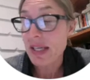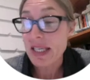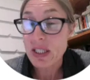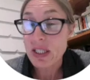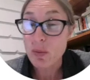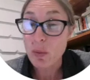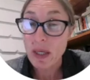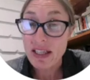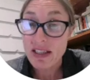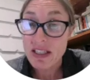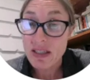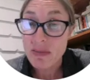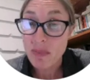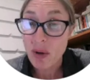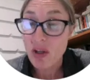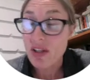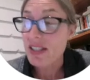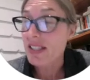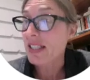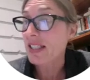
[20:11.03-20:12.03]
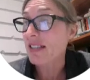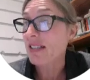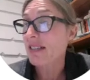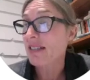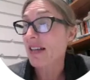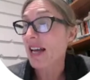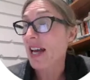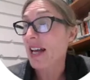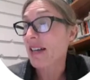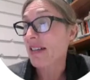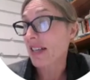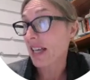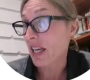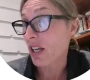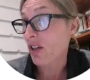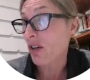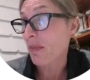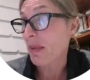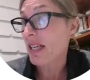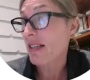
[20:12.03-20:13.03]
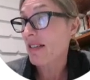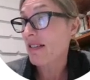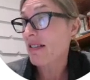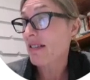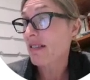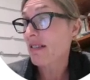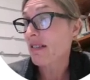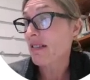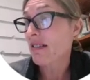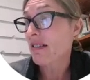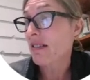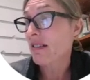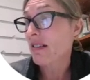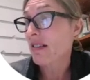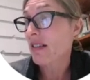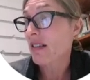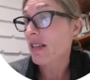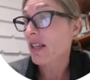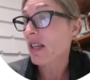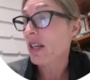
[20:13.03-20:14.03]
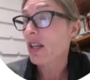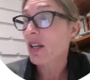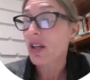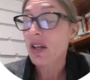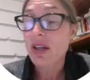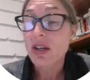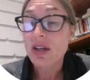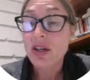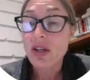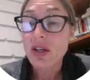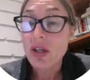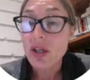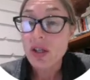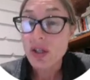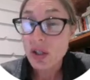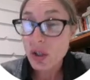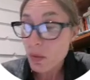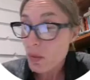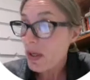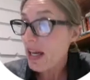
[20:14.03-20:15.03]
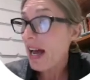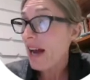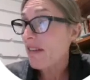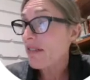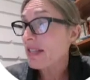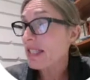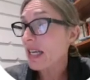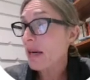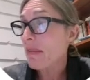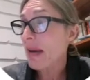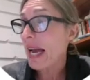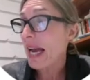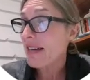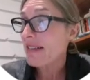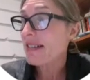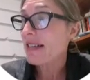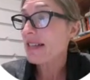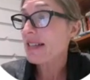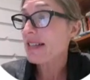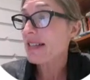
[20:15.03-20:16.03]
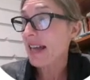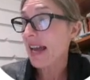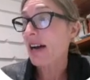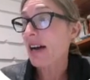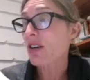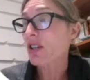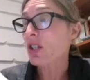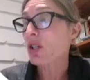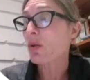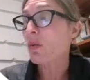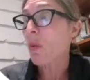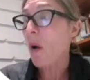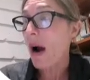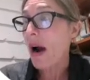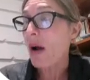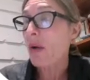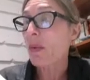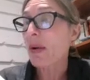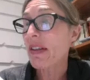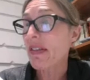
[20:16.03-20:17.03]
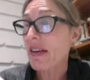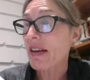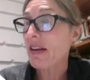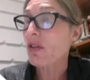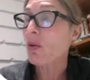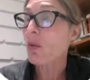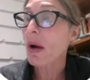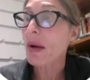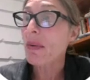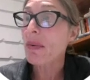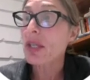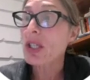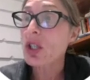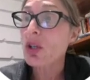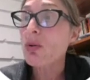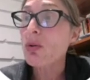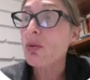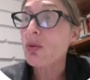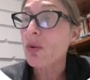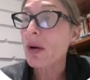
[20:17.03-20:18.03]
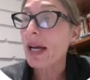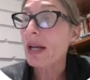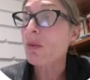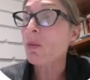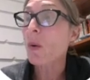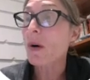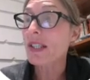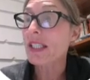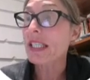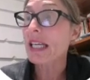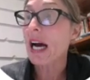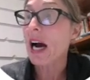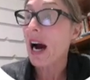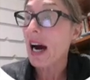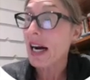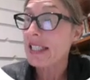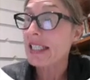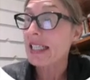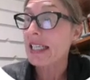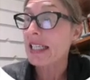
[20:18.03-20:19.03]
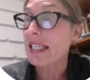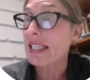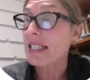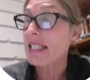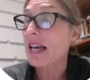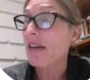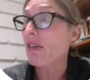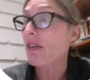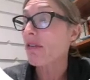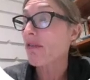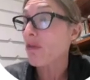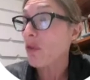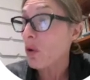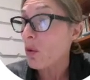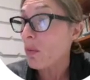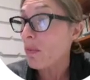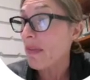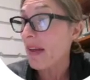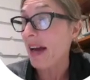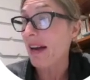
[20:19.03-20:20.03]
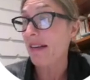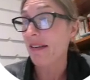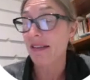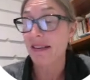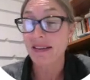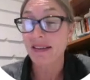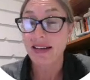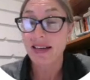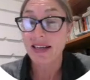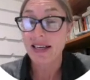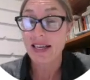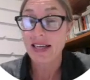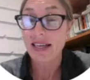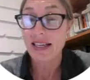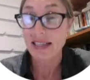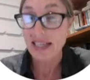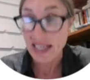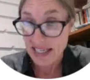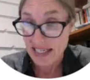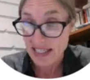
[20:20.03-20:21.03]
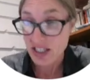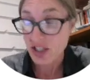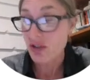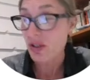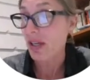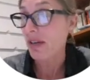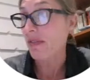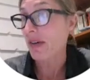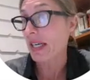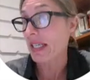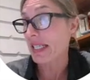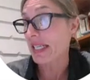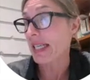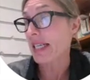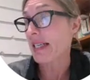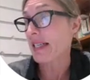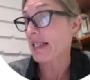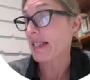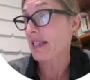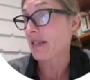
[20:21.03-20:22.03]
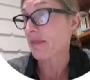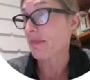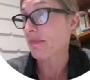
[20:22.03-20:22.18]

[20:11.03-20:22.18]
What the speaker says: as well as politics and economics, you will have some access now to why we think the way we do and what ideas have informed that in the history of ideas.